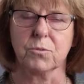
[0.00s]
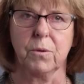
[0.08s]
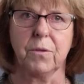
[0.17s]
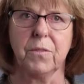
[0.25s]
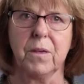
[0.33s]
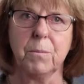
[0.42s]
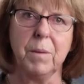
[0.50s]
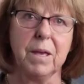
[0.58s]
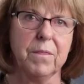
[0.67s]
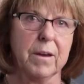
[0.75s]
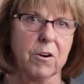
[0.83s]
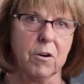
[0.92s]
whether they be
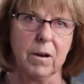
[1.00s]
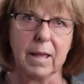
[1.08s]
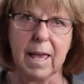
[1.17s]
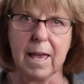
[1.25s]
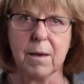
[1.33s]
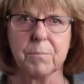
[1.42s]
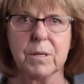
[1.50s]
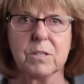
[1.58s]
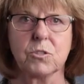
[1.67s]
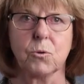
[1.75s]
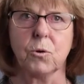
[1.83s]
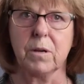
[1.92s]
there on
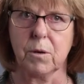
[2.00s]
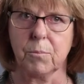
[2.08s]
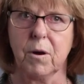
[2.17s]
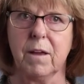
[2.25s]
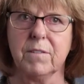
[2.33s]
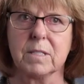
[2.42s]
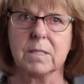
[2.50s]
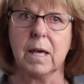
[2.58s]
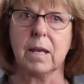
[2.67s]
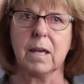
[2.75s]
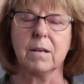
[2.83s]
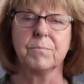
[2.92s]
campus or in a private
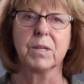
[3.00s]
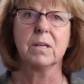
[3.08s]
setting.